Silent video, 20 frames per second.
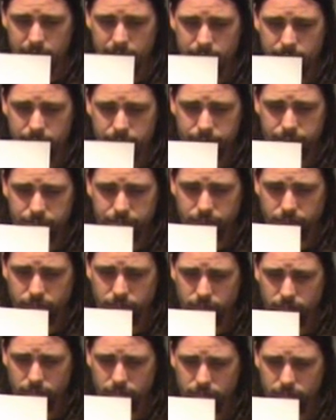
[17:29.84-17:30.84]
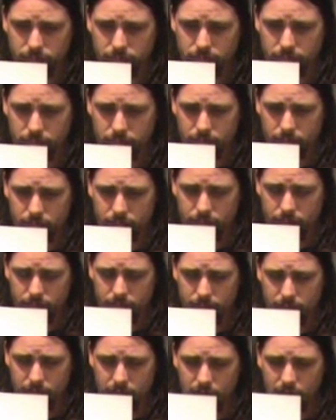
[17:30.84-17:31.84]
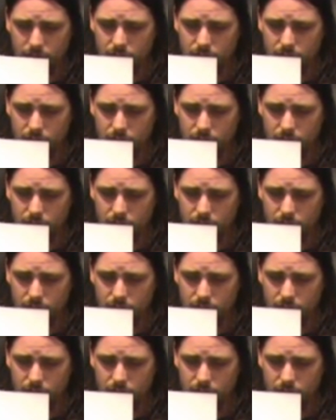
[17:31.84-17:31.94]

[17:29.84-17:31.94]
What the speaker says: Nothing is said.